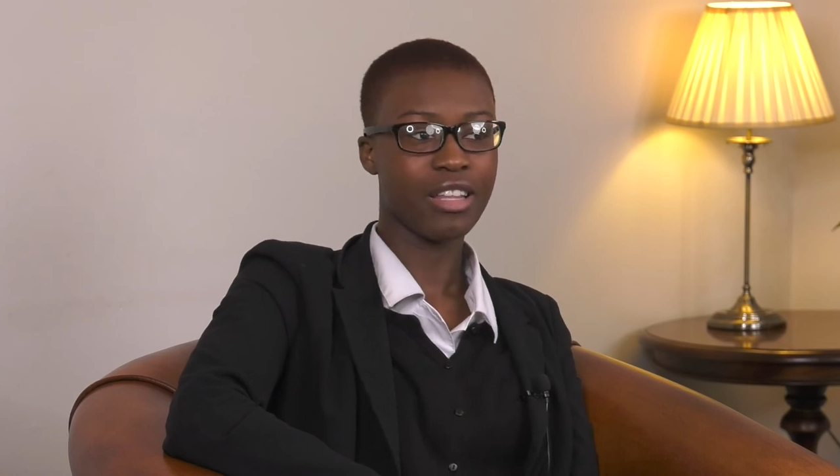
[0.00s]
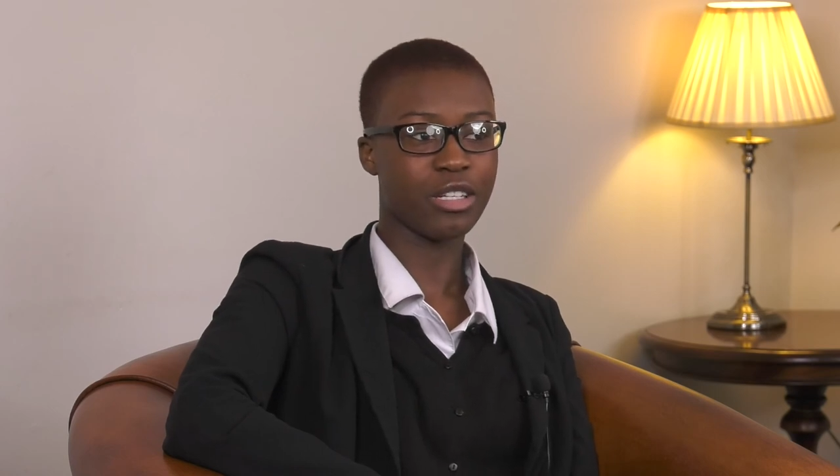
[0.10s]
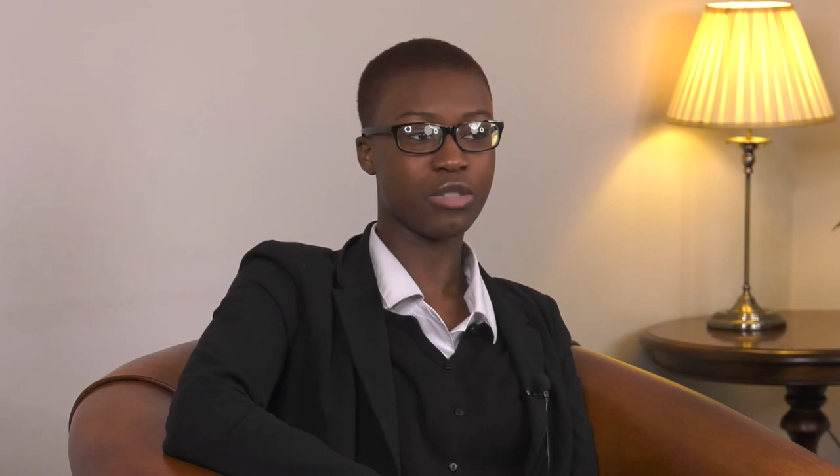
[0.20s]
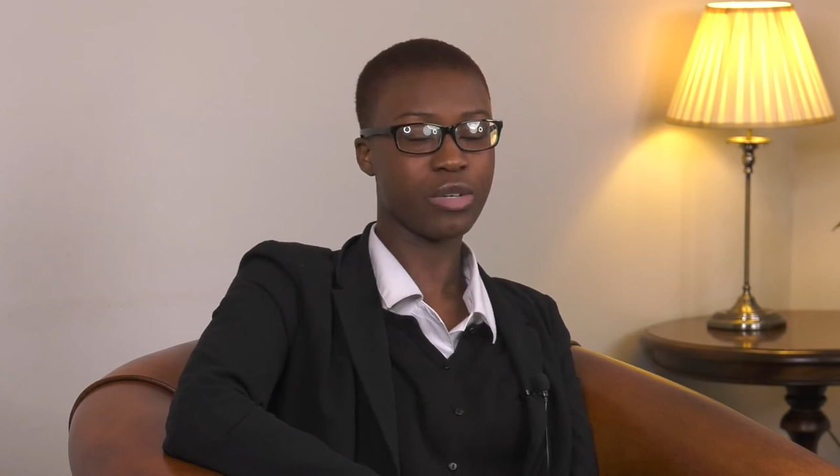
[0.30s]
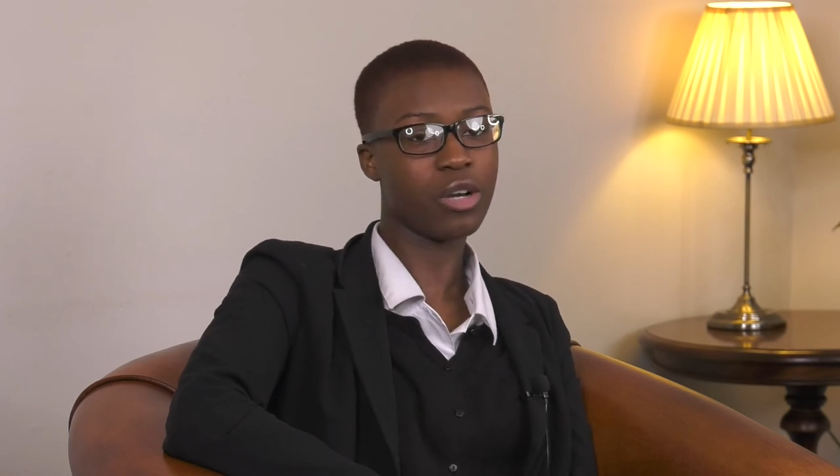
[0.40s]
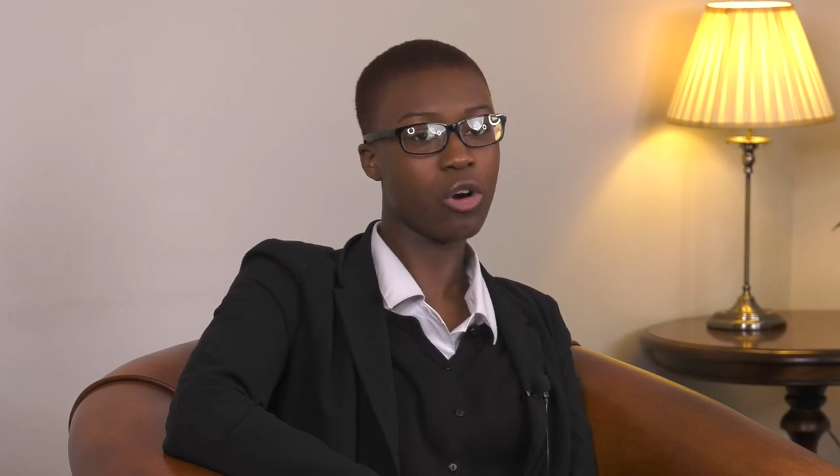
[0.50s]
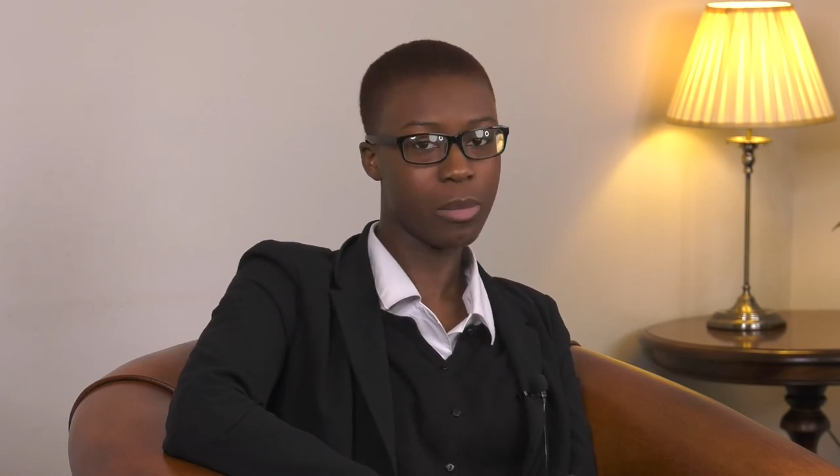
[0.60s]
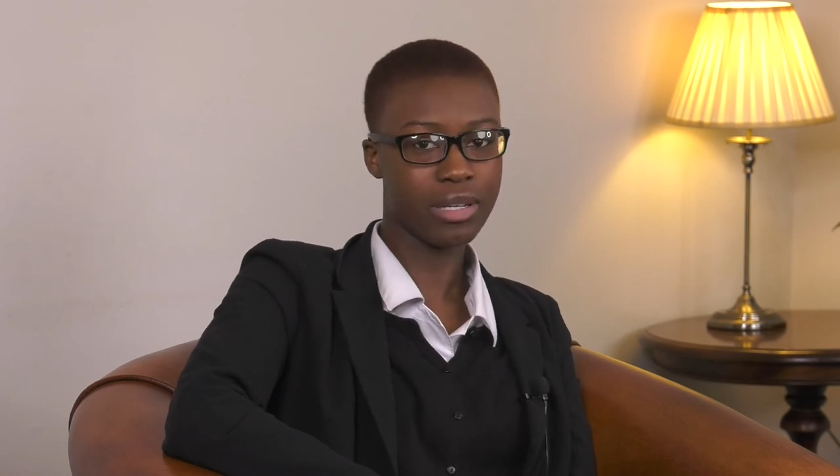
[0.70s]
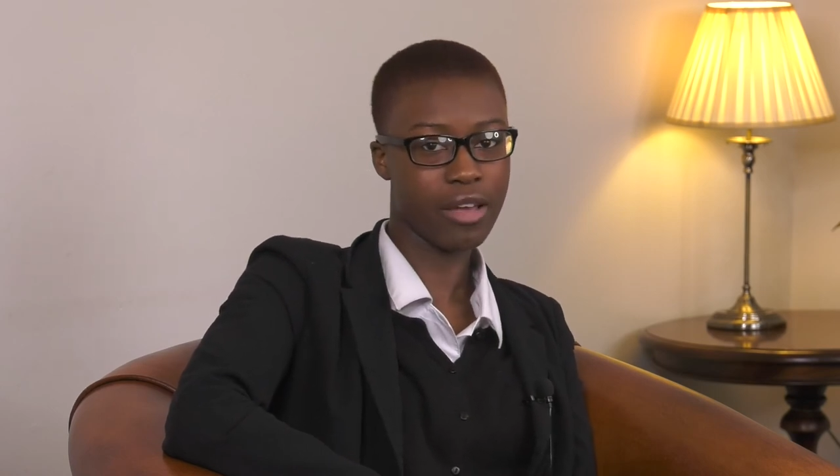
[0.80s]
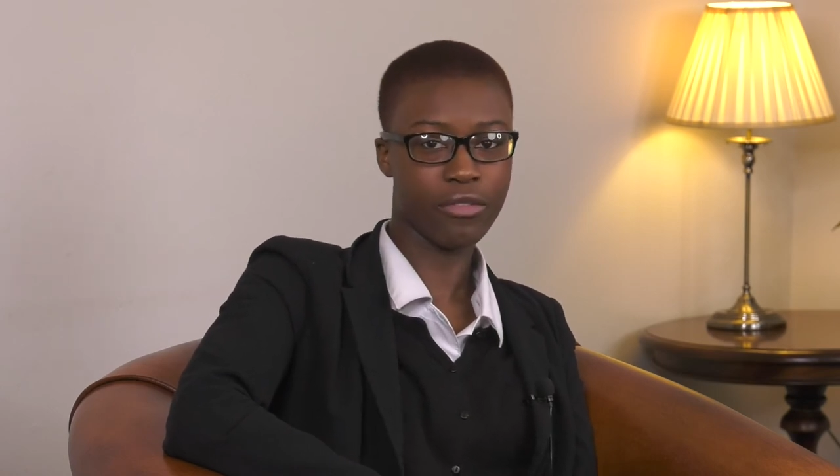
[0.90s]
they just really
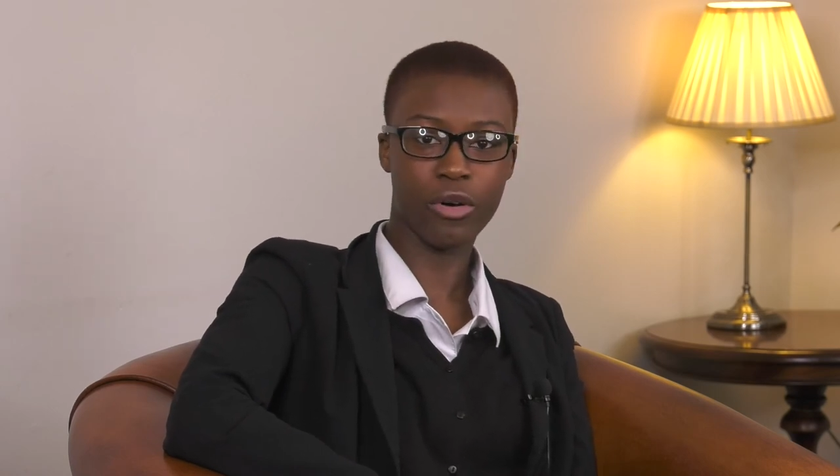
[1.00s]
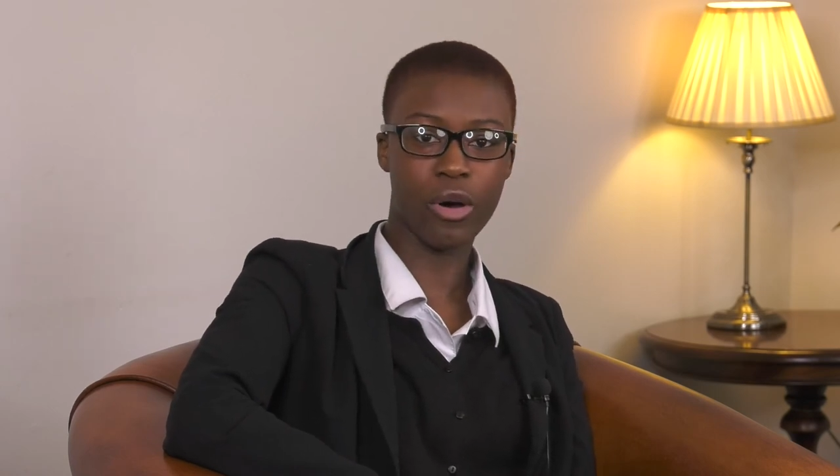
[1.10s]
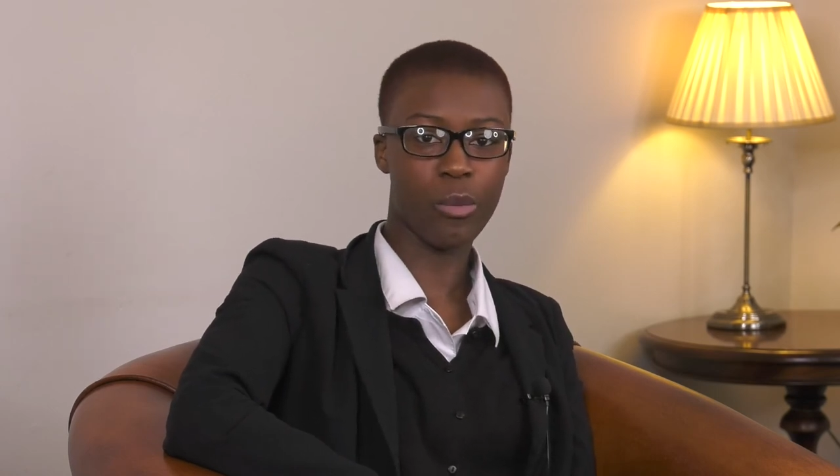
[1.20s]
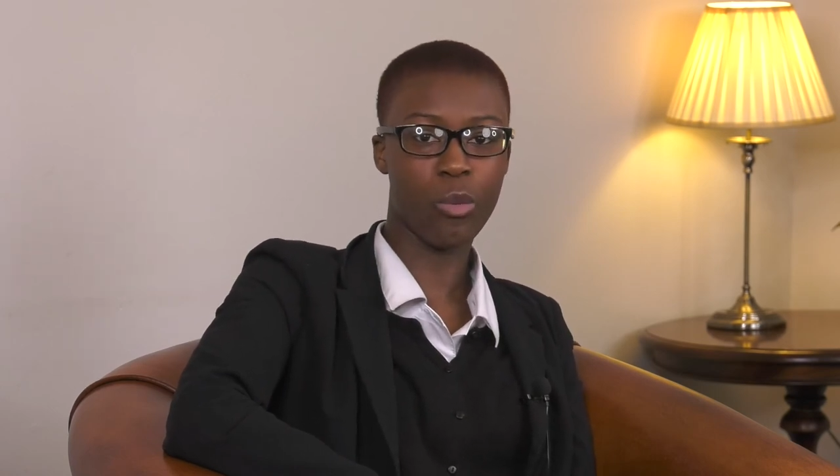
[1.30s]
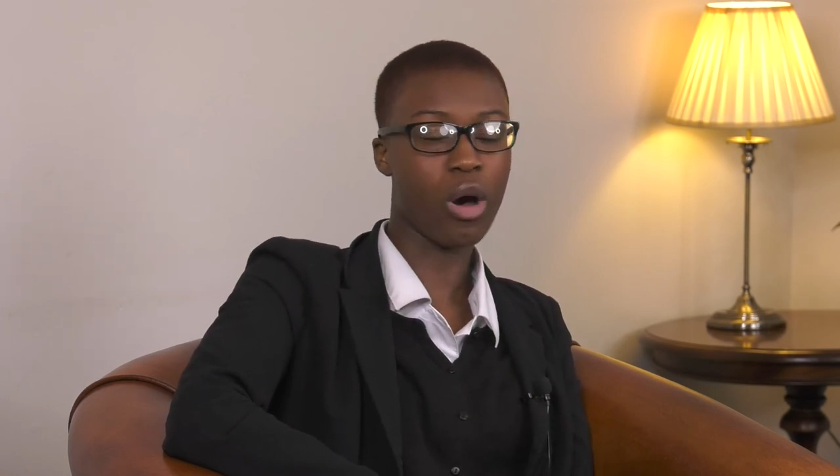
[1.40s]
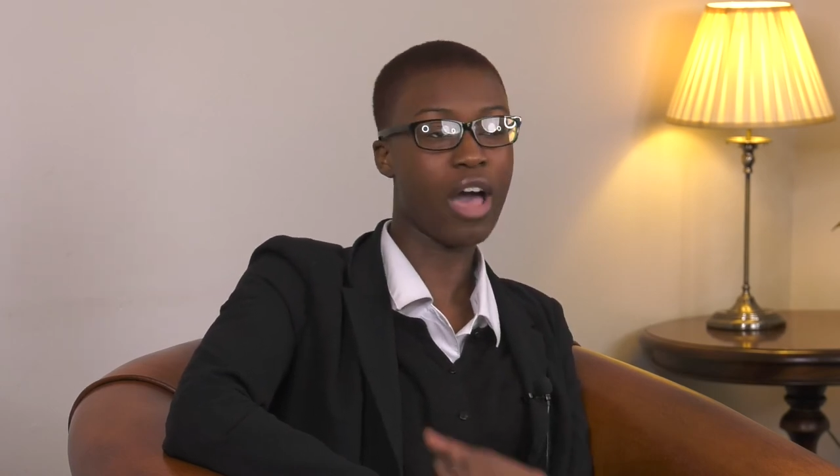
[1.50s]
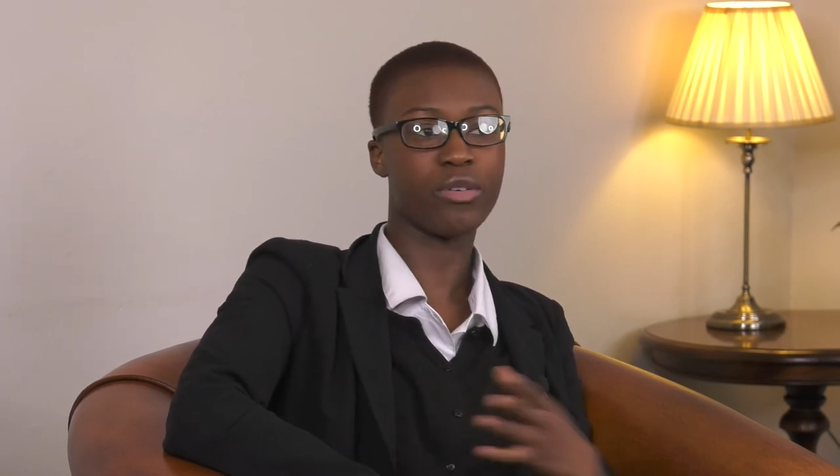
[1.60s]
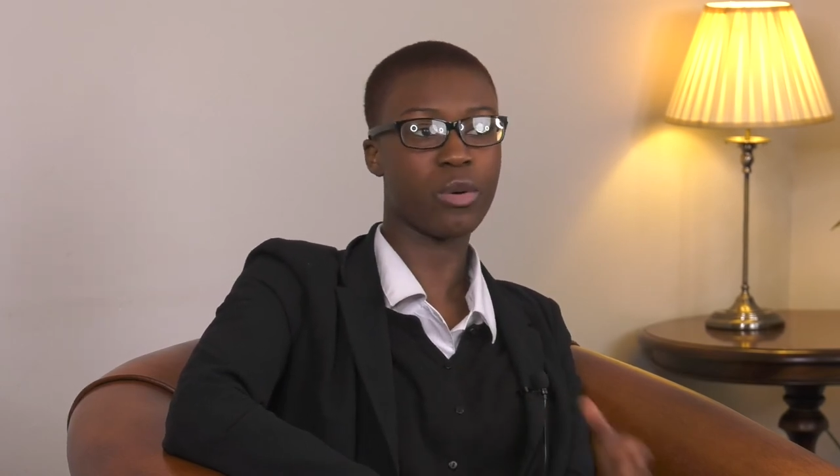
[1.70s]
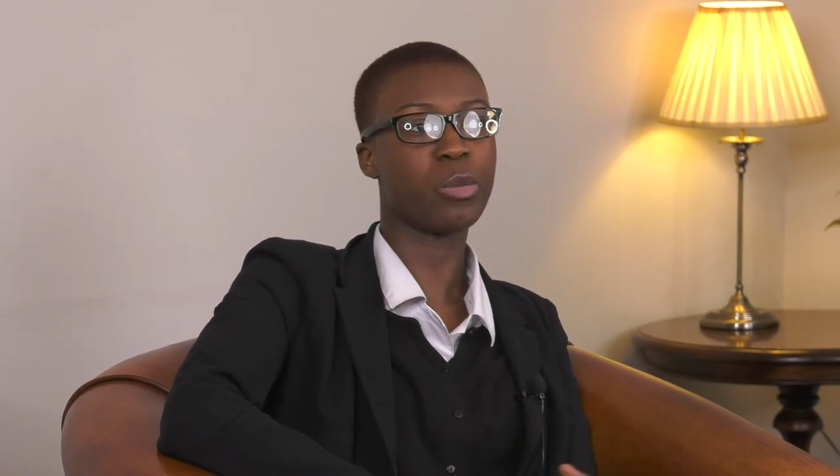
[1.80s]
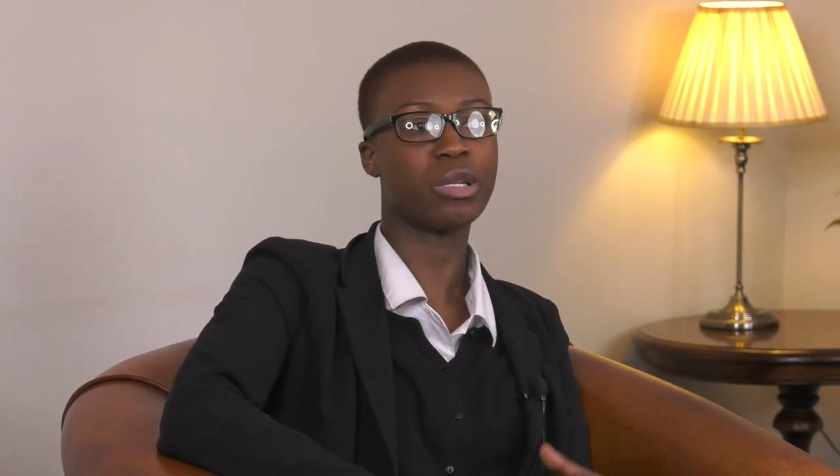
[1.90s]
accommodate for what
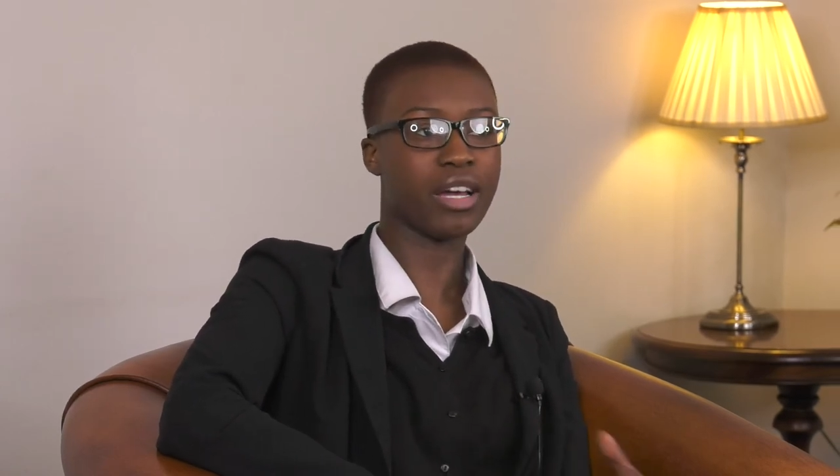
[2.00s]
everyone would